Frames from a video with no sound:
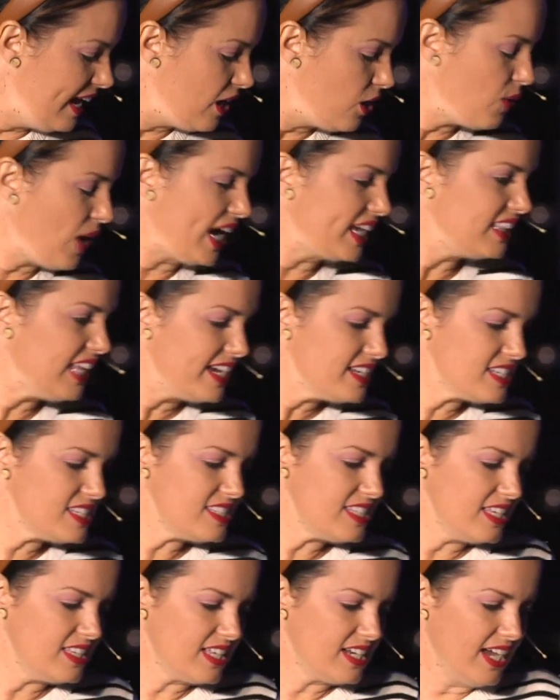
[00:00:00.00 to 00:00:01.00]
Now, I'd
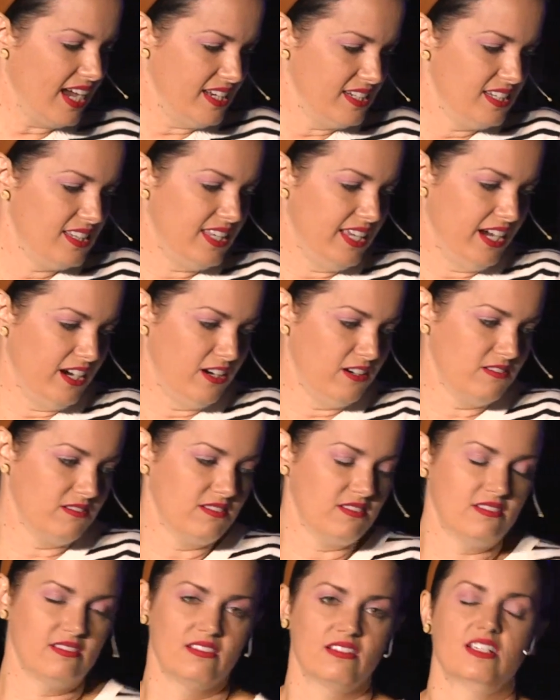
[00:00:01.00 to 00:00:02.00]
like to say that it ended
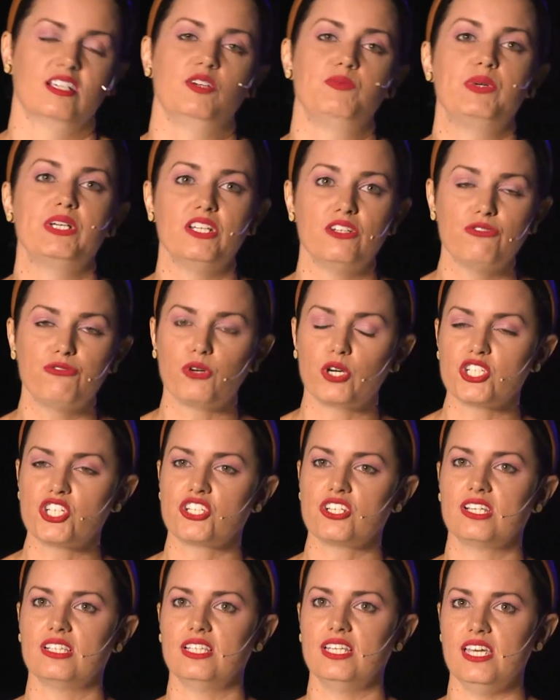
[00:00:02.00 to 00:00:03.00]
there, but
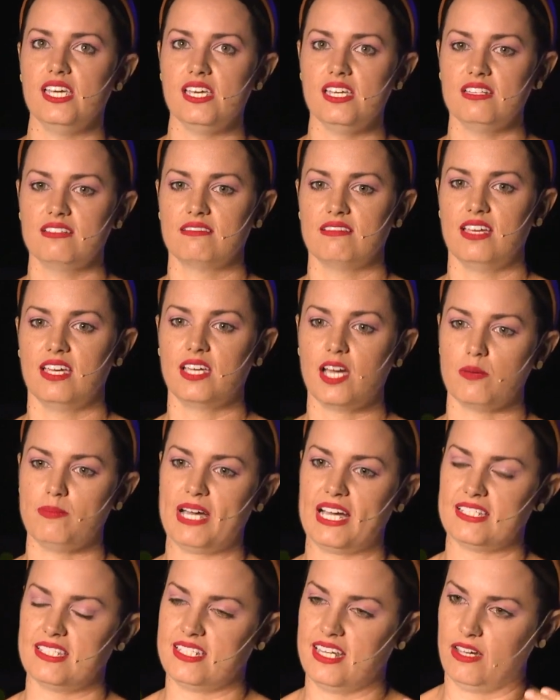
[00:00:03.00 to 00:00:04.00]
unfortunately, it
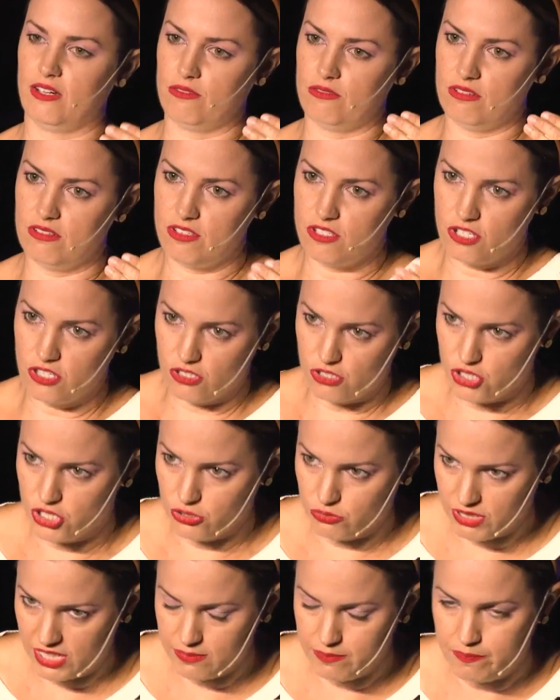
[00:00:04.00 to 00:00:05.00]
got passed down to
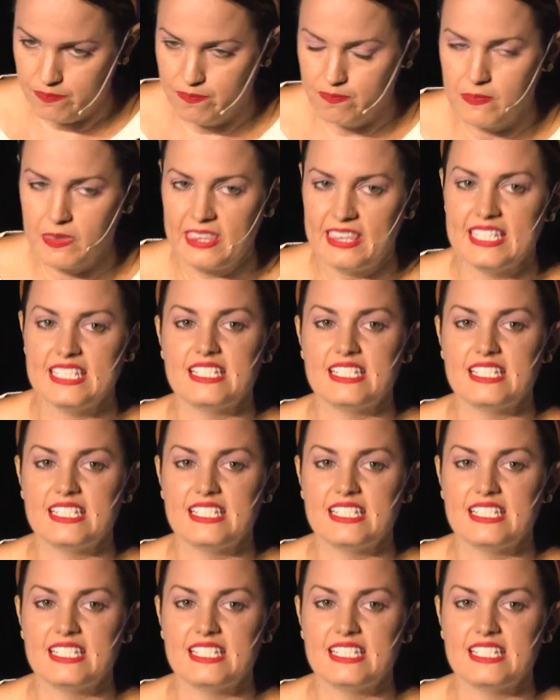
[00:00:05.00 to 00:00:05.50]
their children.